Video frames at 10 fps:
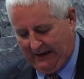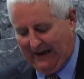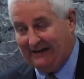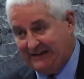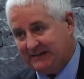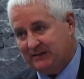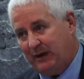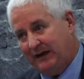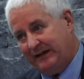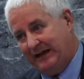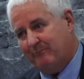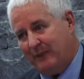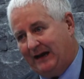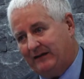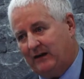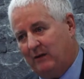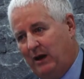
and anticipate the impact that our